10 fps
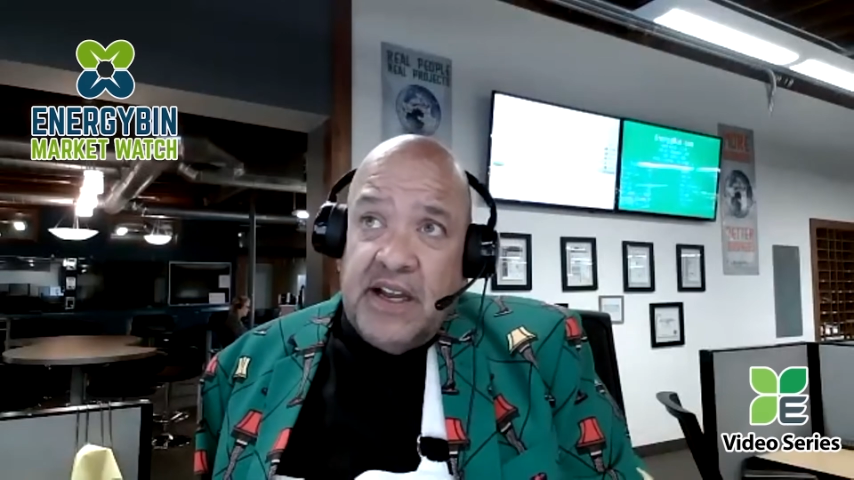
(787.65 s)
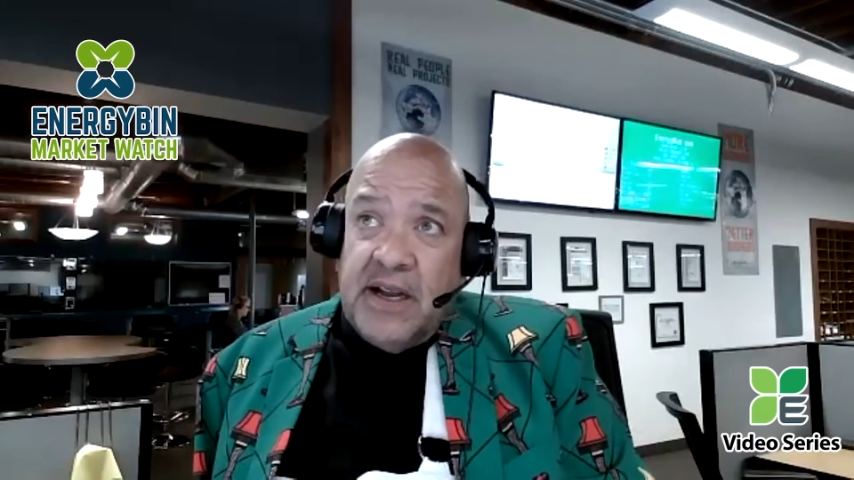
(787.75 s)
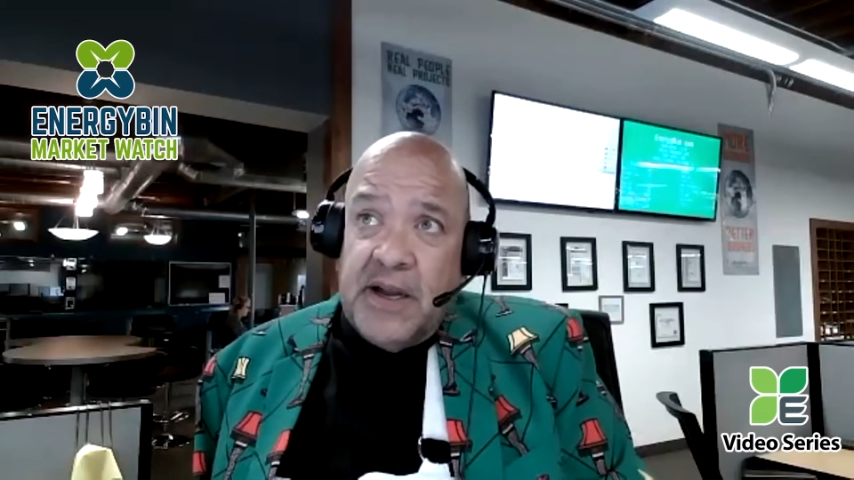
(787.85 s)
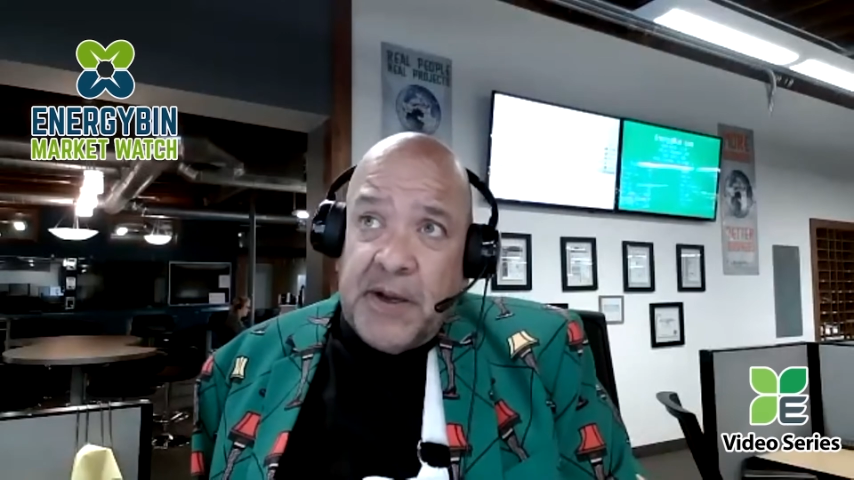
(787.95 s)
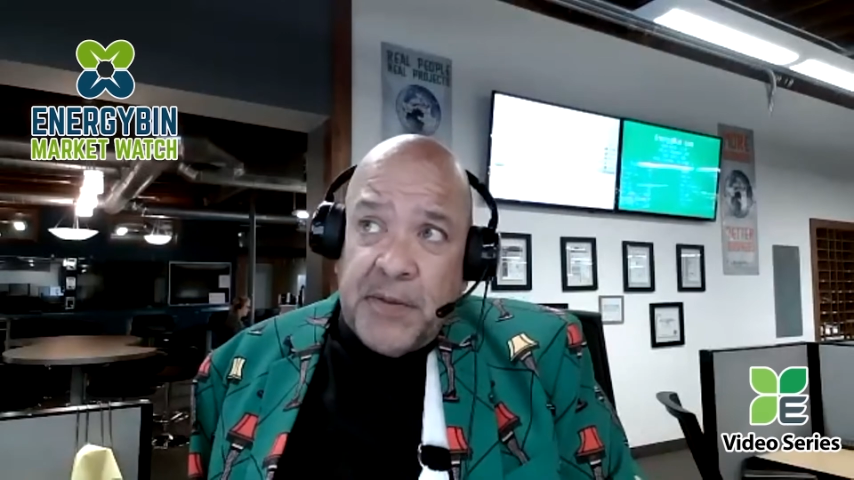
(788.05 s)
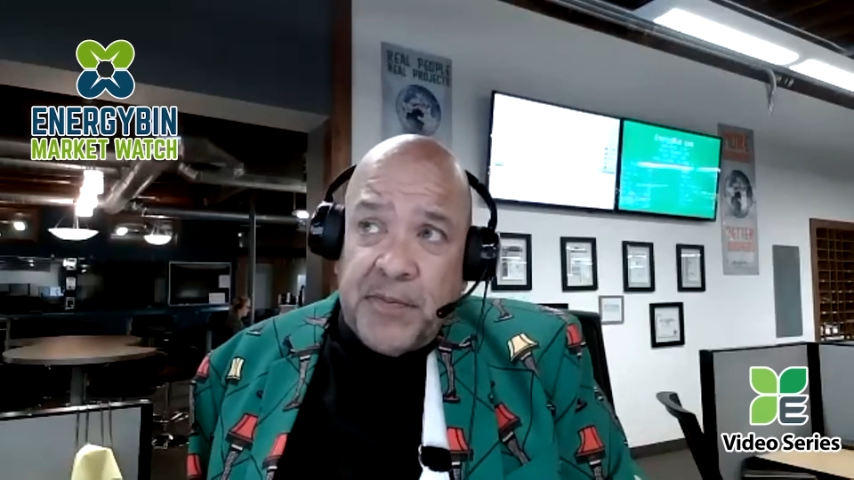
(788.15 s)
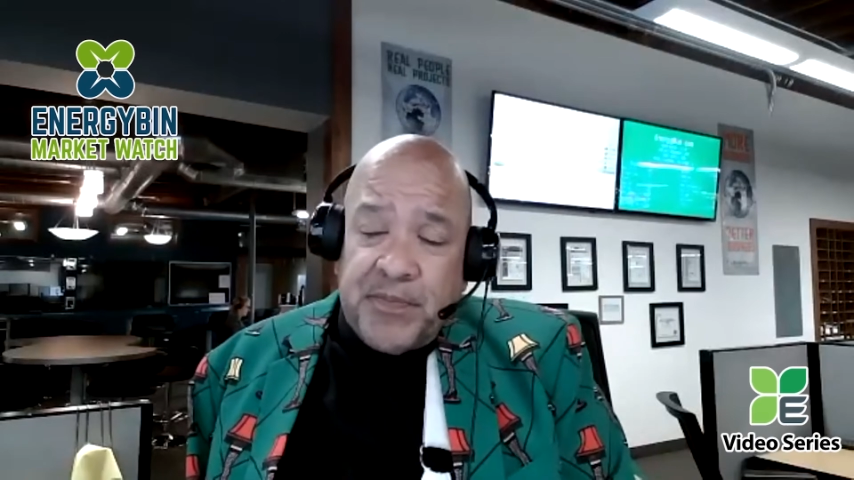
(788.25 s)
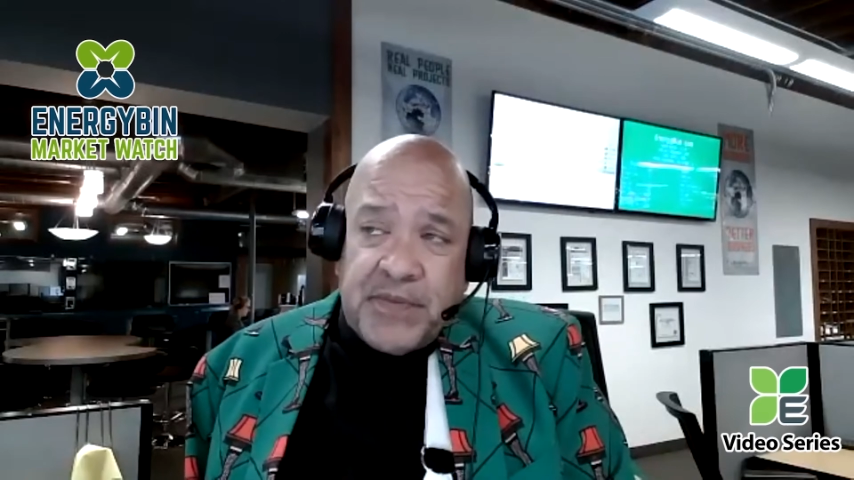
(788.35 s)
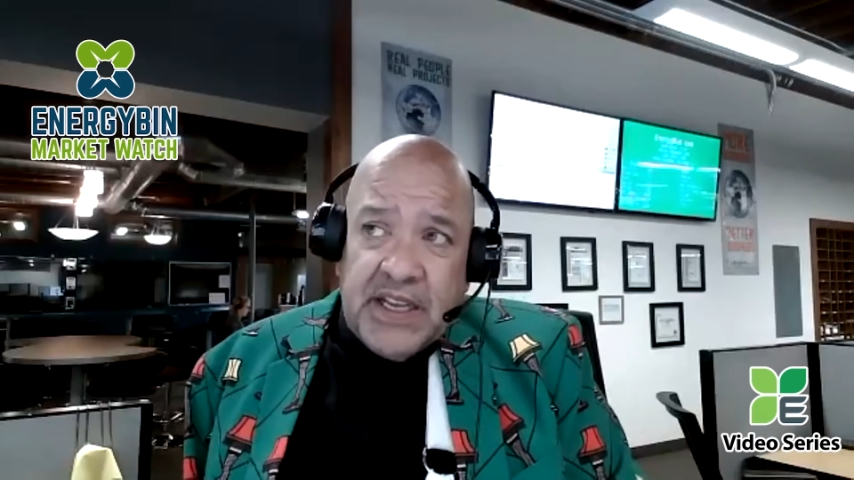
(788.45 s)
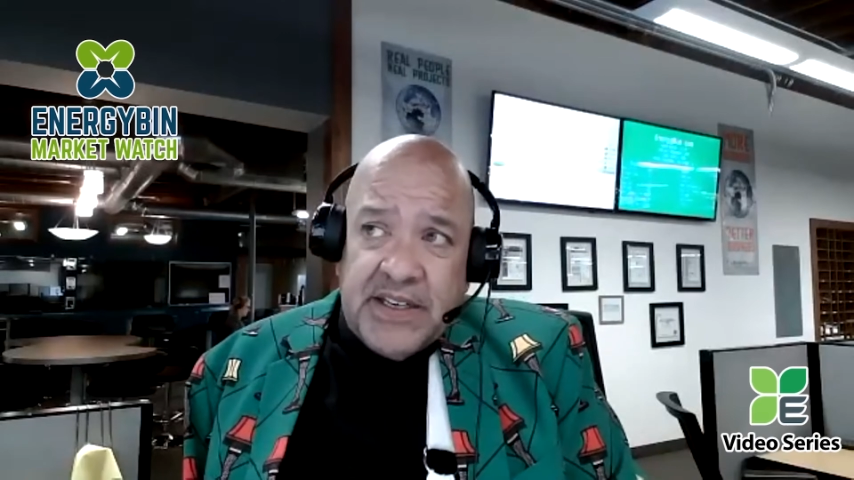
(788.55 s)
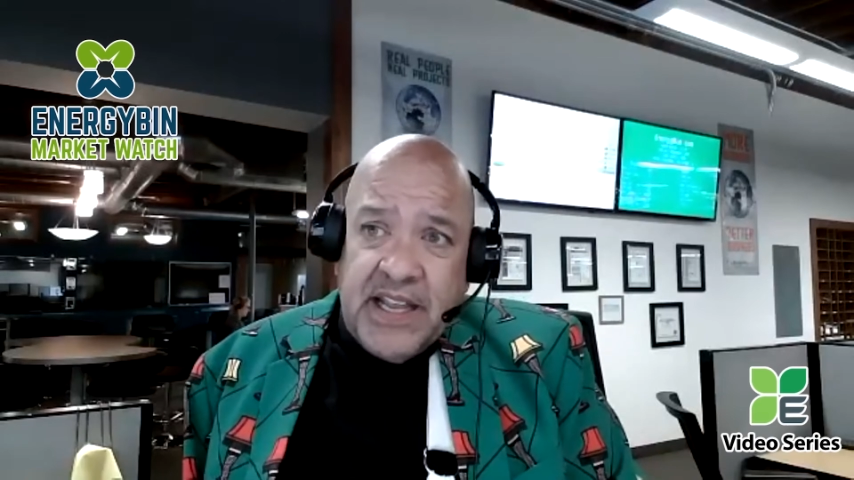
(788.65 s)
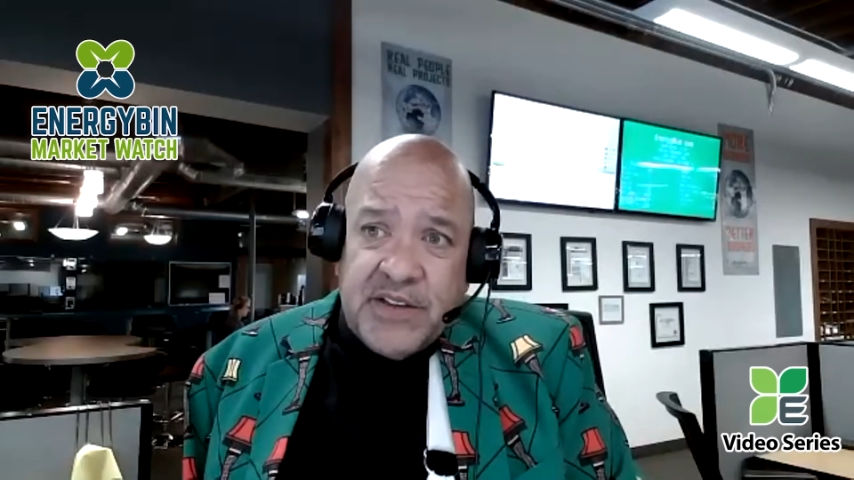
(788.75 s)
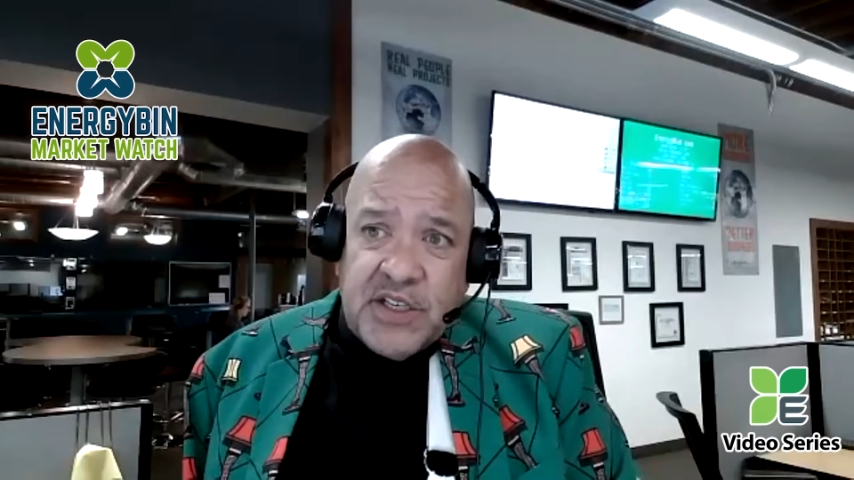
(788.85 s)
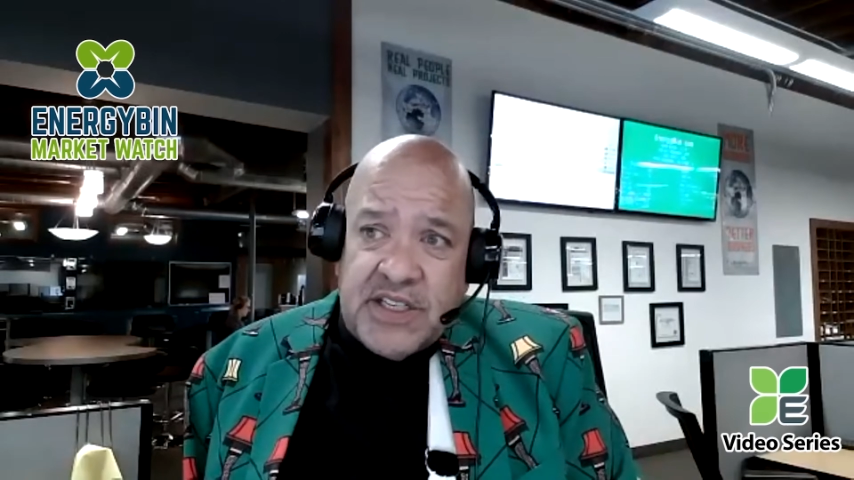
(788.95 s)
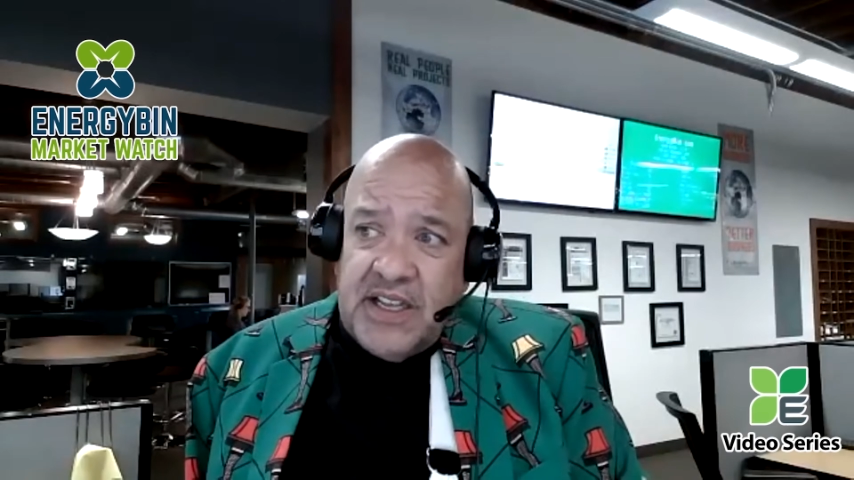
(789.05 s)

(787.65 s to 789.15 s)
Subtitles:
not just